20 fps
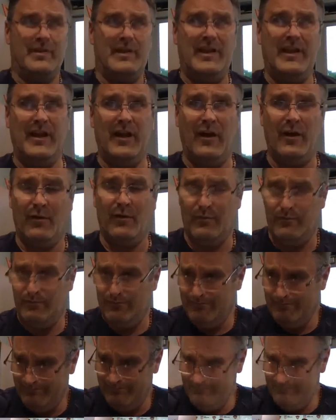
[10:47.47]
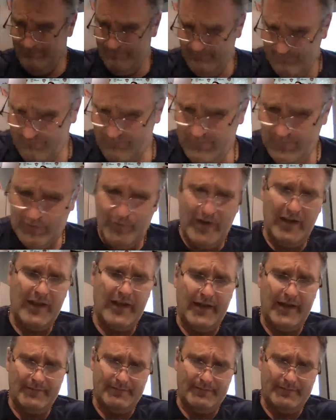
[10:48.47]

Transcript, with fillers: you know, really,